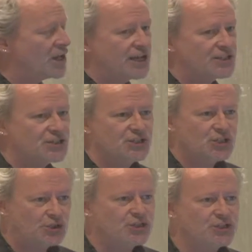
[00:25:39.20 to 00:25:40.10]

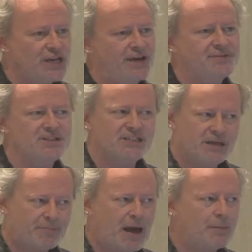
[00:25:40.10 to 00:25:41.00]
institutions have to
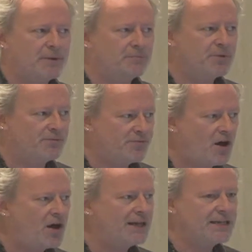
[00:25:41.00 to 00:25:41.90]
step up and
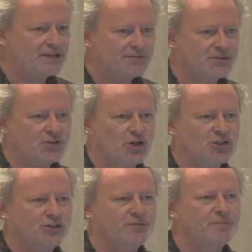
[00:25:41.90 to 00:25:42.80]
provide
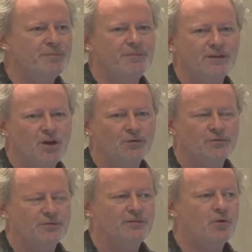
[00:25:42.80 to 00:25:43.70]
infrastructure. You know,
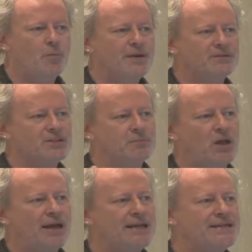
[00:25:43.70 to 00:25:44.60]
they've all been
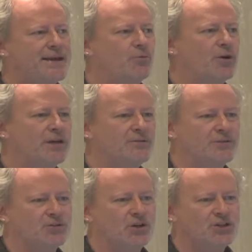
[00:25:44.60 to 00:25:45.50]
supplying network
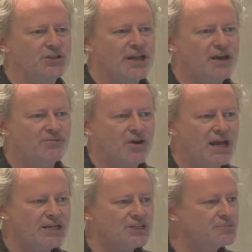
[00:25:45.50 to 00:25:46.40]
infrastructure now for
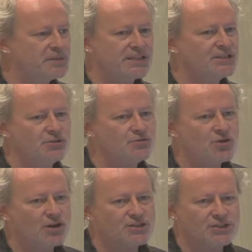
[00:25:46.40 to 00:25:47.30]
ages, but they do
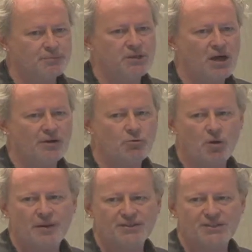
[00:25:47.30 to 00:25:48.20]
not supply
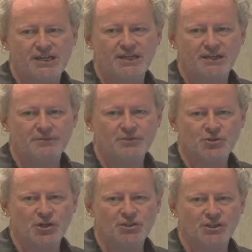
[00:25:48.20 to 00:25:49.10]
robust data
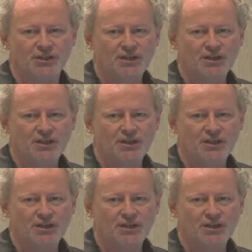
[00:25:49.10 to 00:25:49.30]
infrastructure.